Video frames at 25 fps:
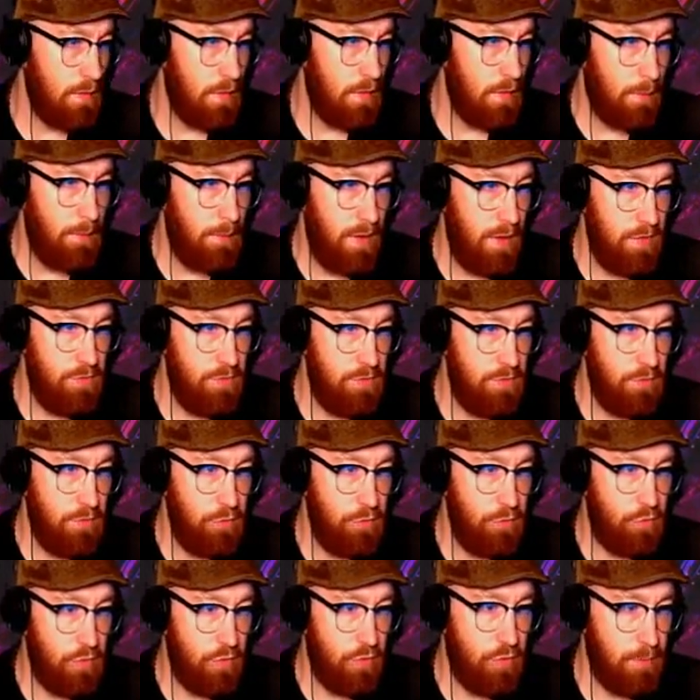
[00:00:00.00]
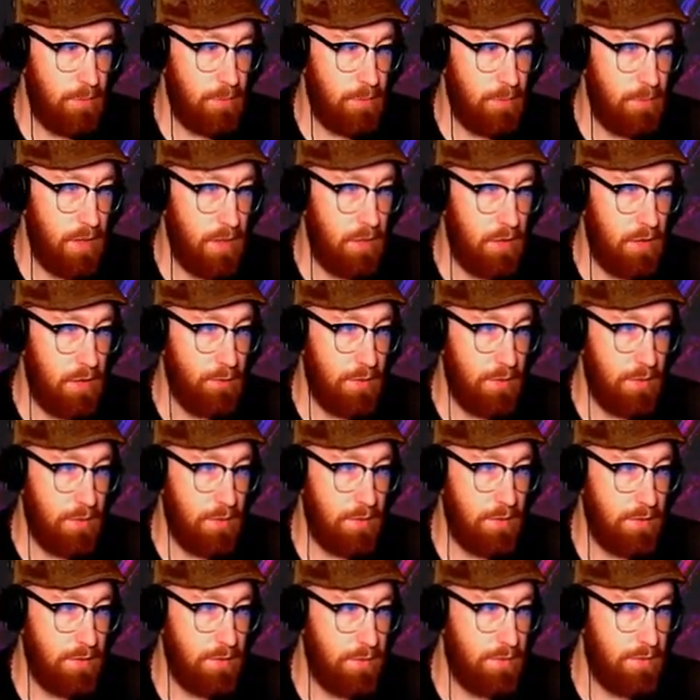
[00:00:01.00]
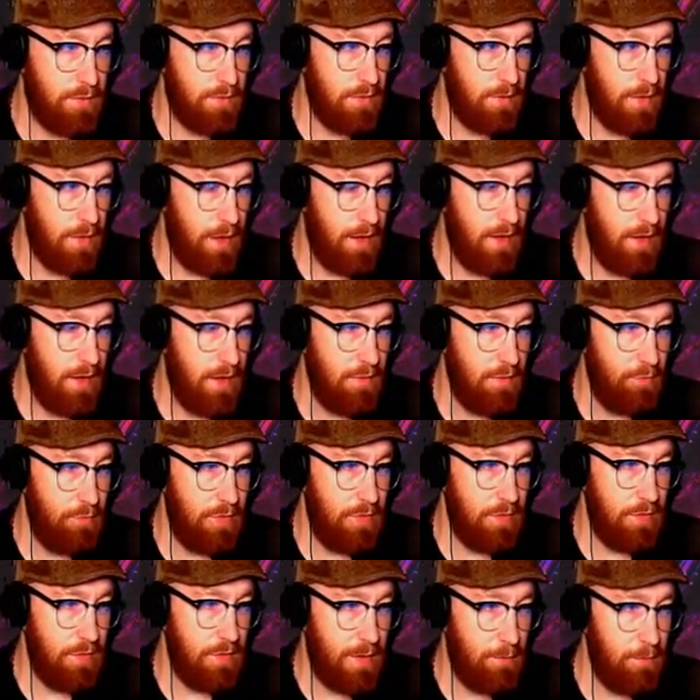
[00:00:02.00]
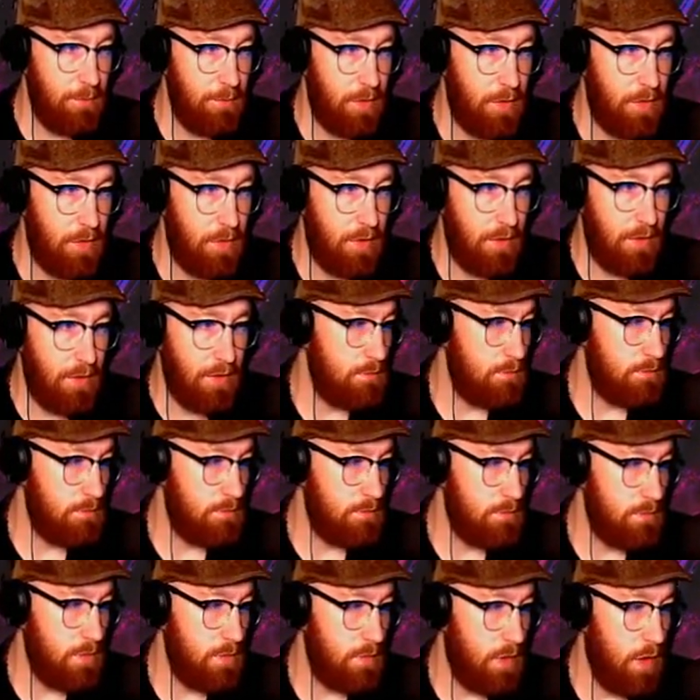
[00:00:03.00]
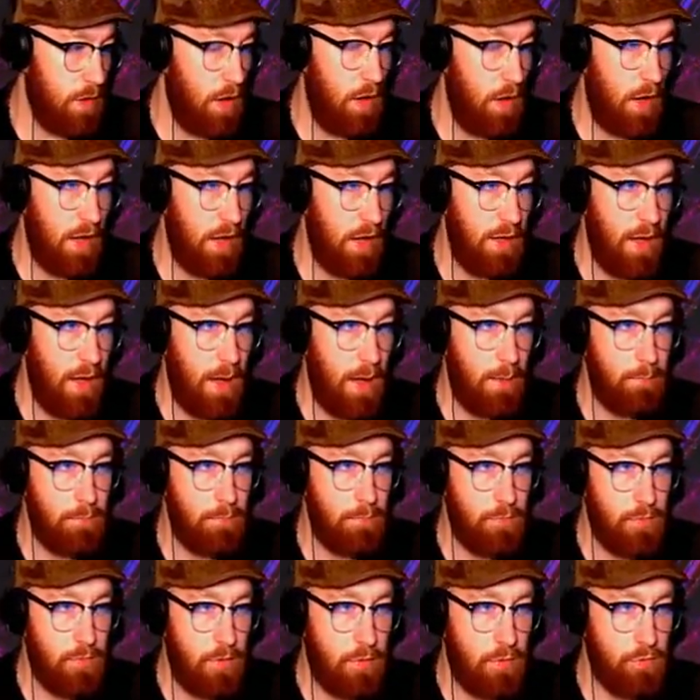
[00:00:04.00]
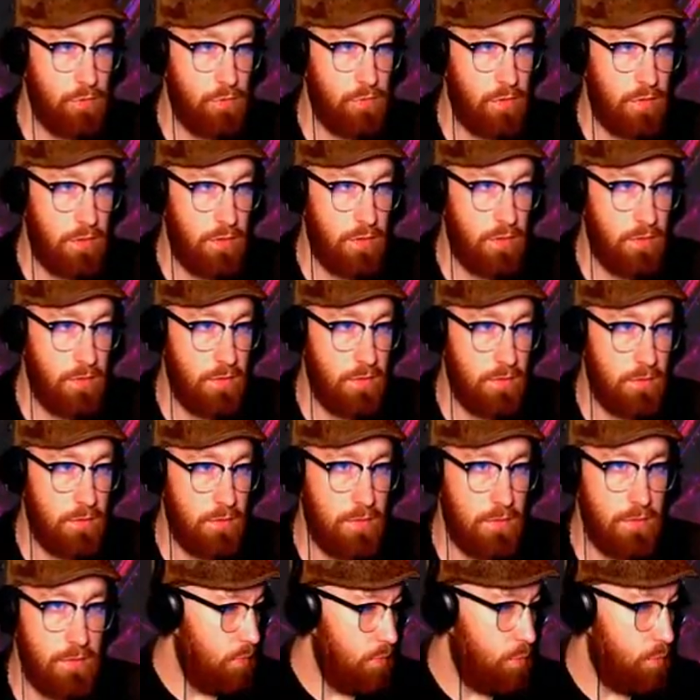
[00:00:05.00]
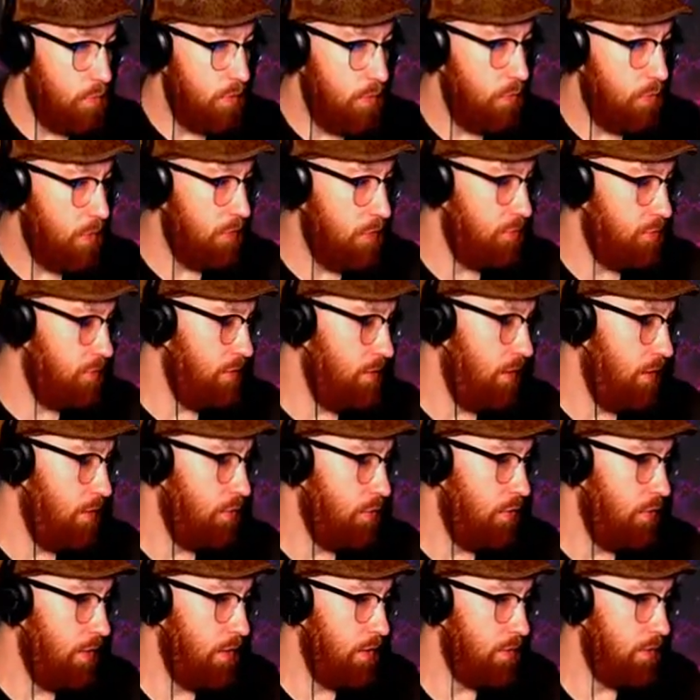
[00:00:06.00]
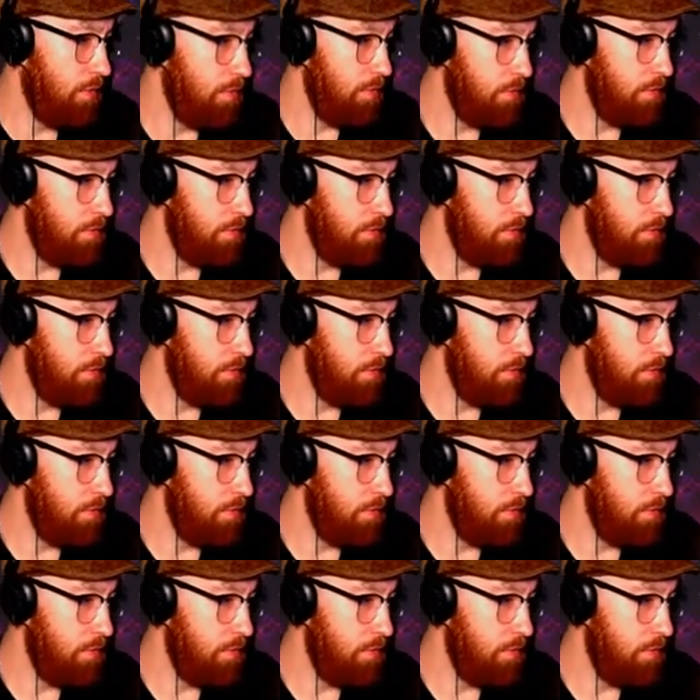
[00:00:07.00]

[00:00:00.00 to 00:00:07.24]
Am I still streaming, by the way? I got the feeling I'm not online. Oh, I am. Oh, sorry. One question. Yeah, go ahead.